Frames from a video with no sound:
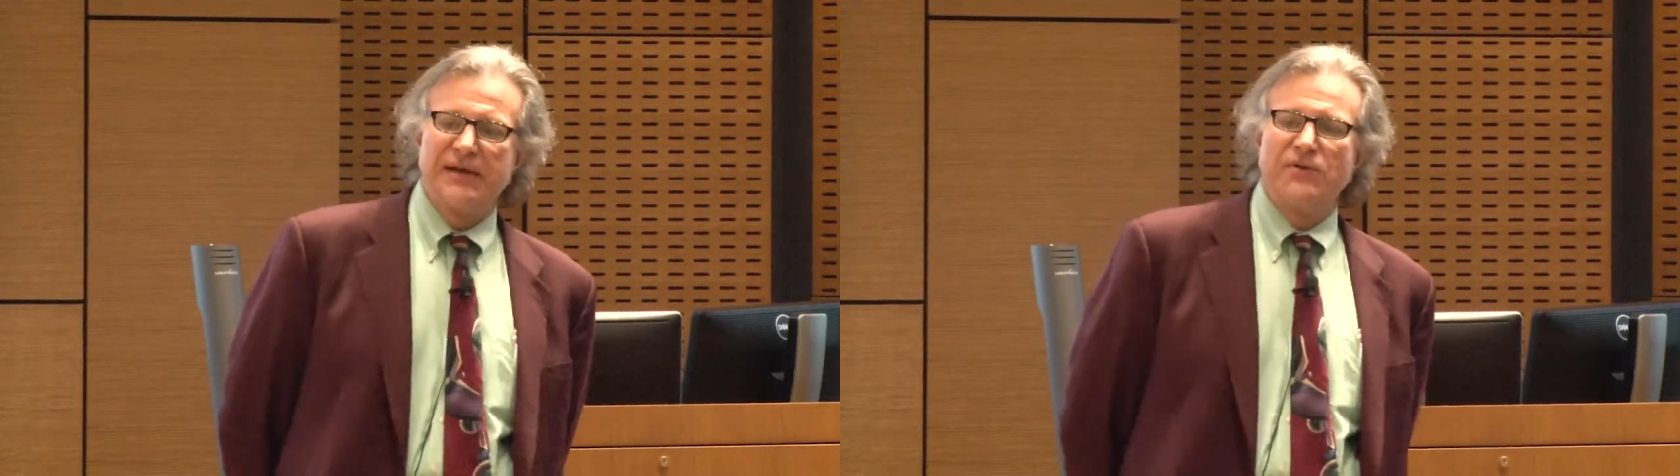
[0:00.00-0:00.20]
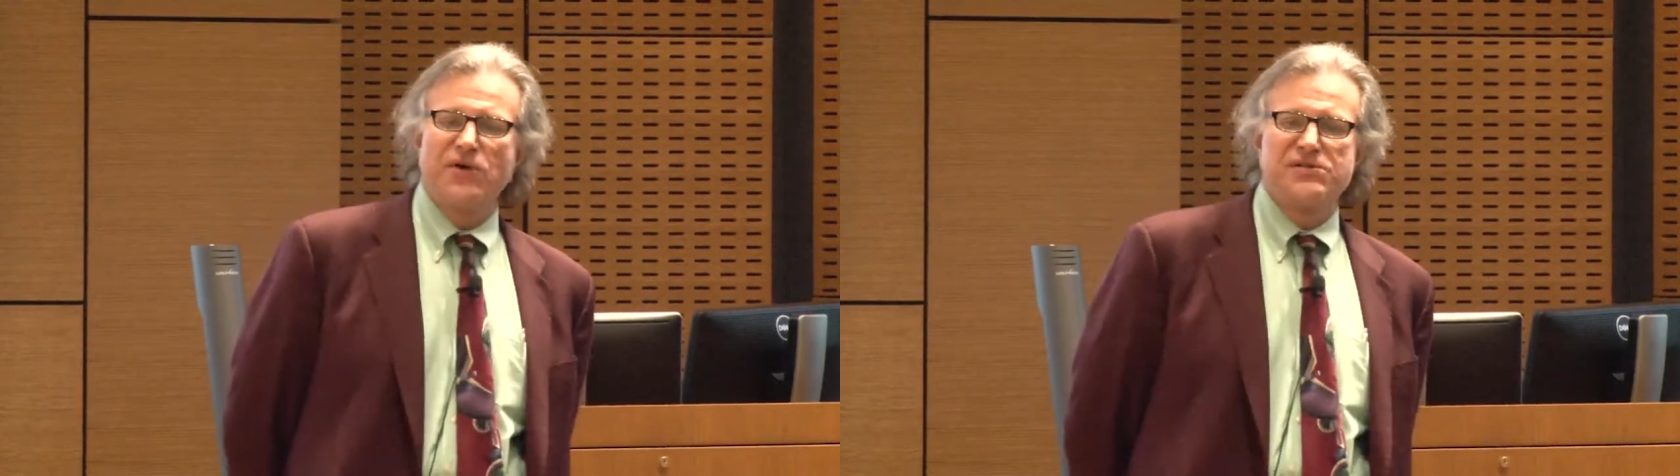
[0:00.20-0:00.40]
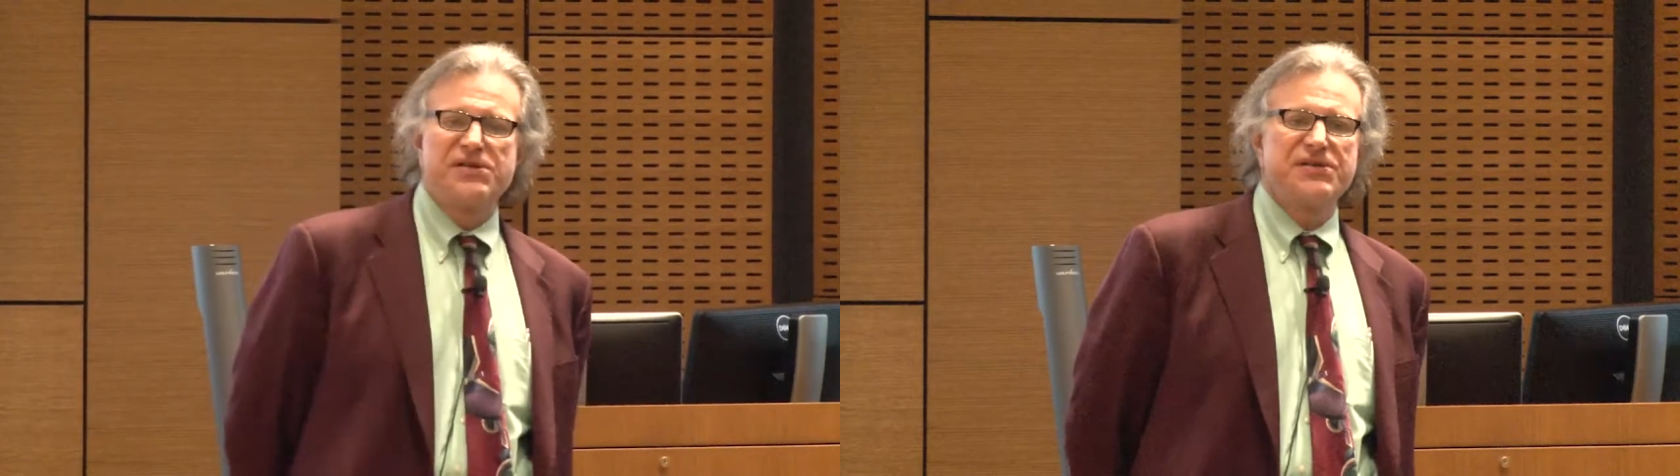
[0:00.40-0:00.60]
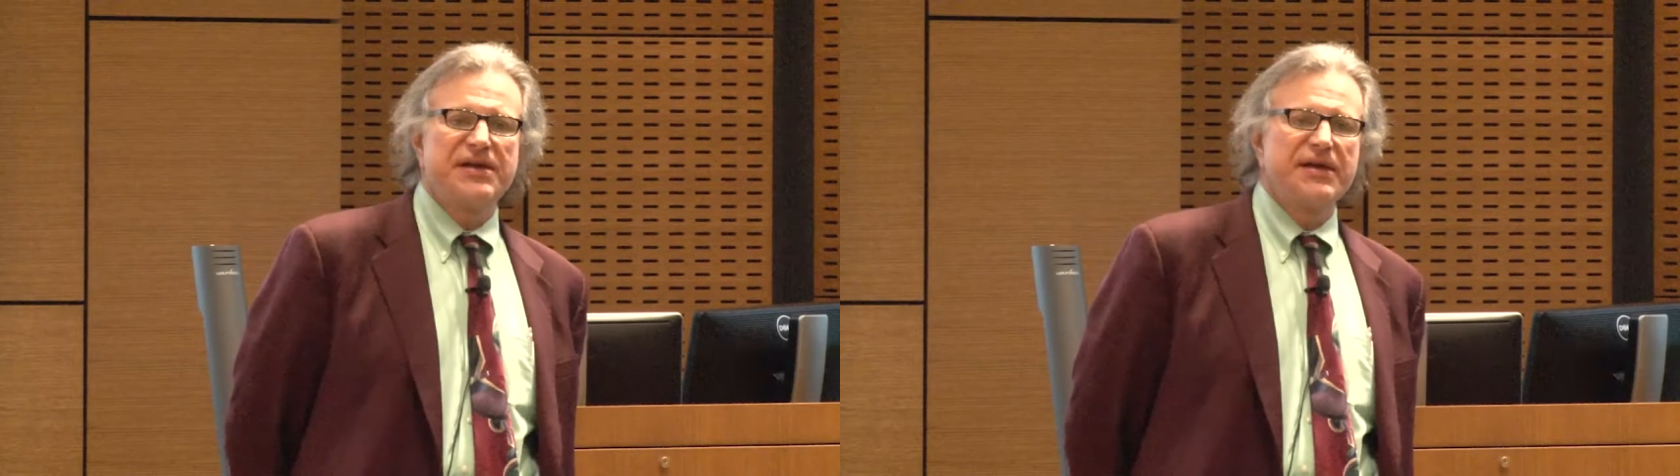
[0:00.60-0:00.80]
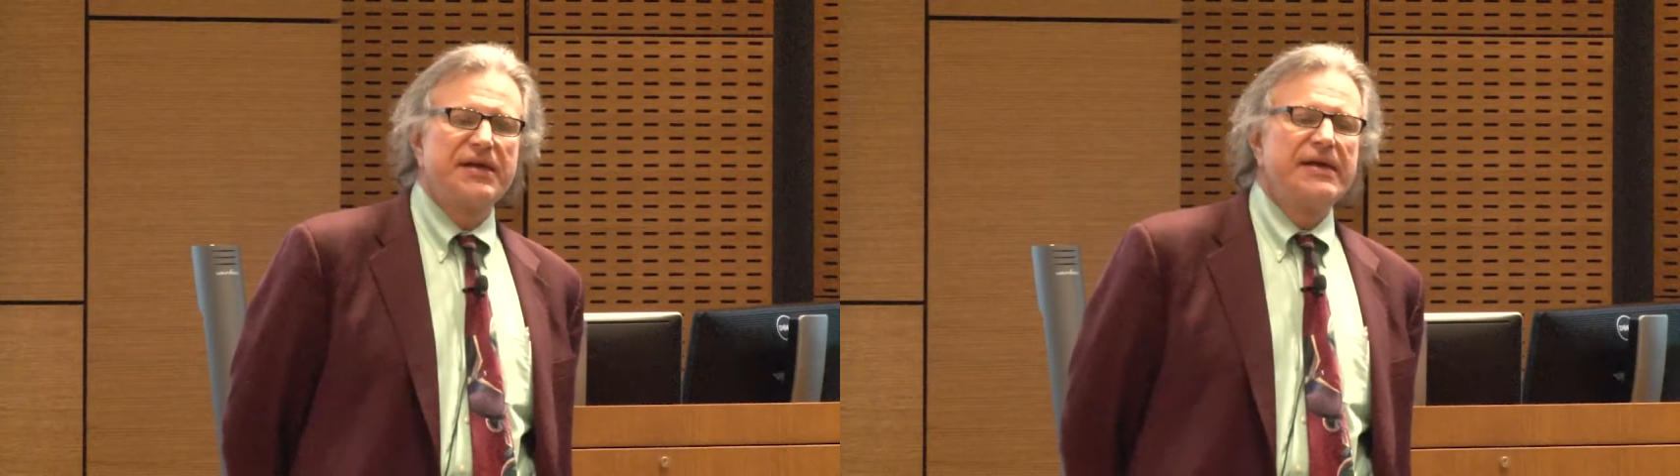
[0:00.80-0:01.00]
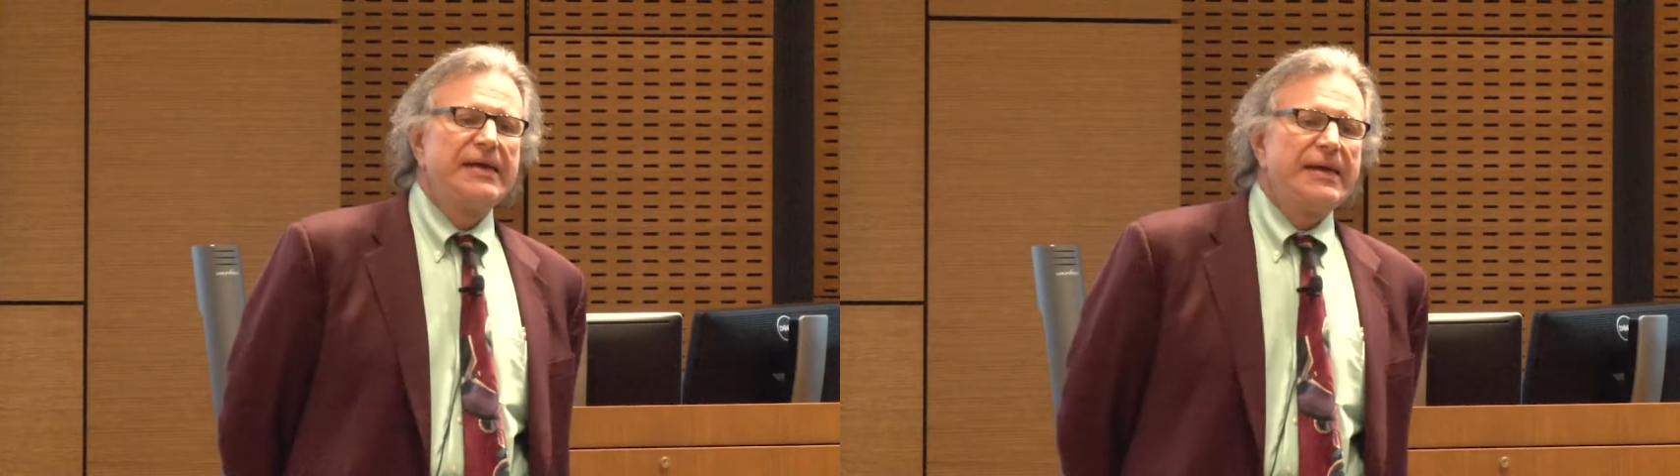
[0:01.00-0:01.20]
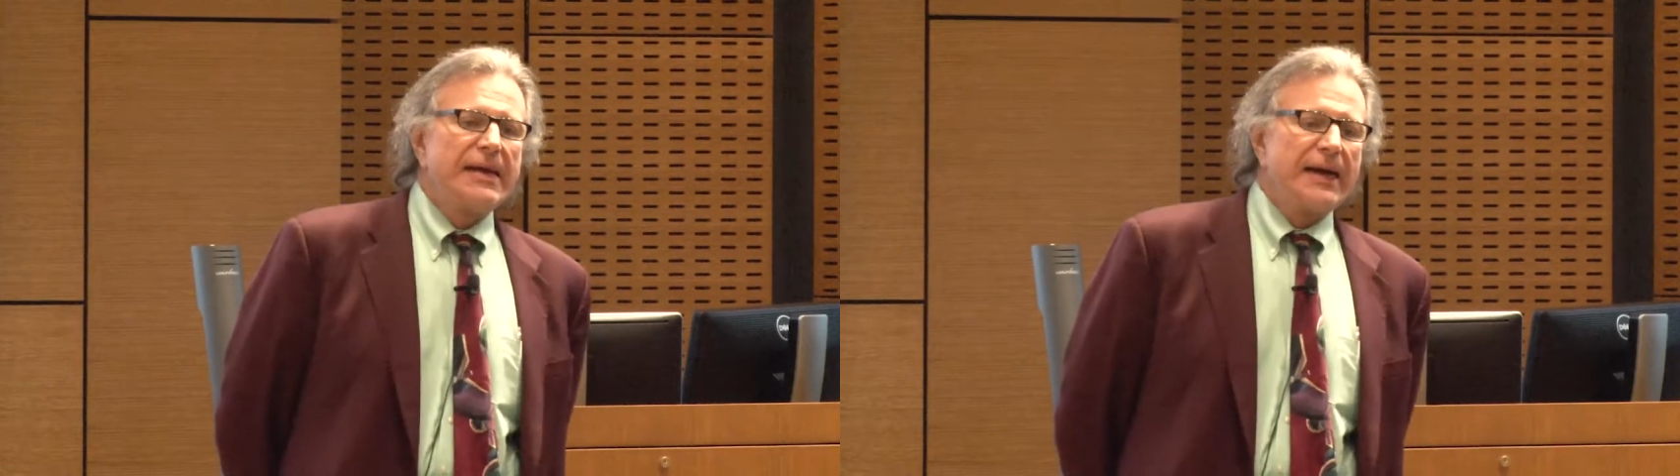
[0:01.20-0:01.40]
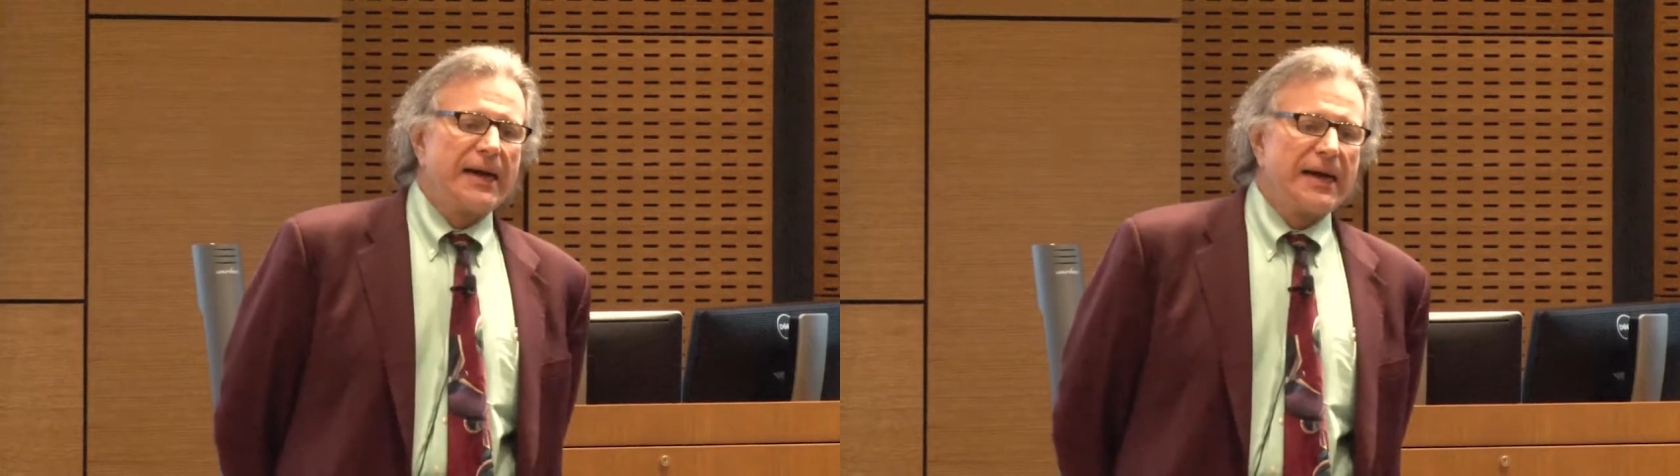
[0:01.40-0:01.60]
He wants to take
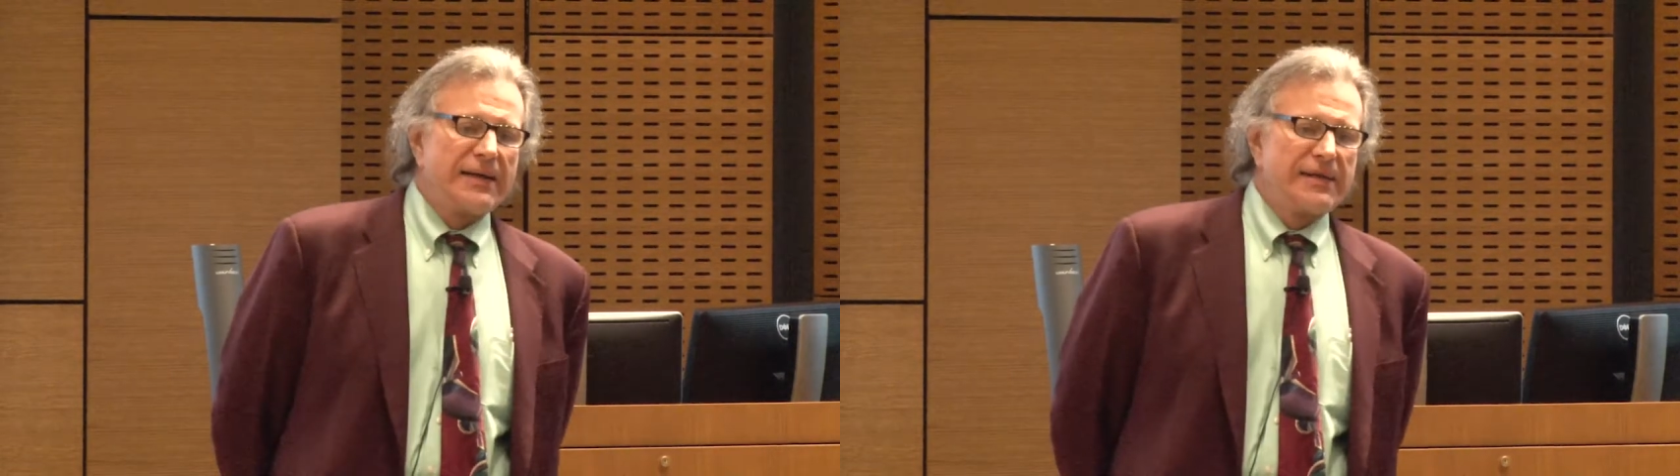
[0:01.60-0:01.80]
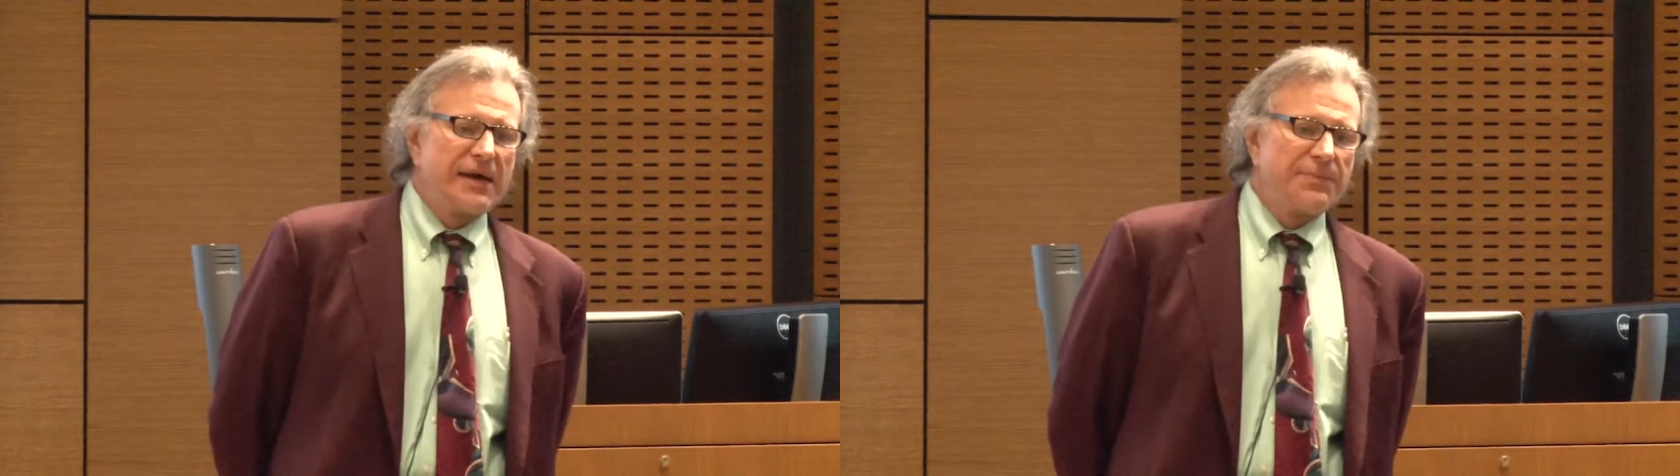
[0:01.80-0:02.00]
the